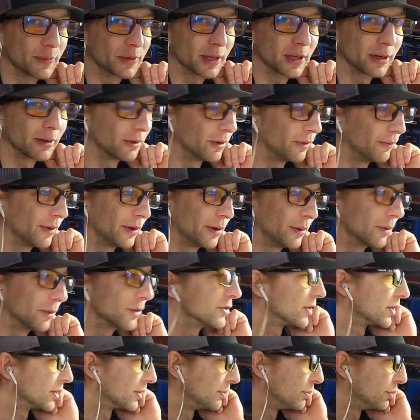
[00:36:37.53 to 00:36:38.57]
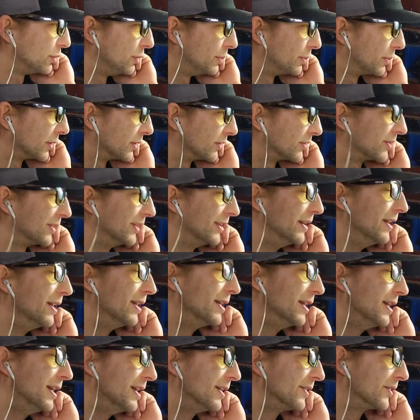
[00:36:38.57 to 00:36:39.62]
I don't know if anyone saw the bloopers in
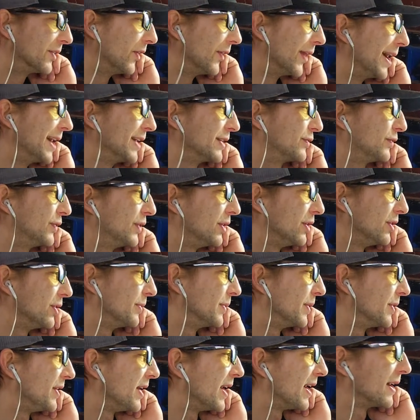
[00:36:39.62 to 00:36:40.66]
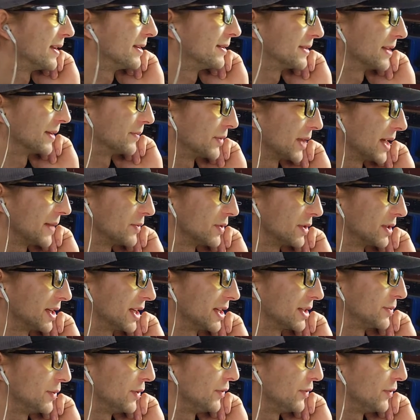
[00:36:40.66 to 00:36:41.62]
the last video, but yeah, sometimes it takes me a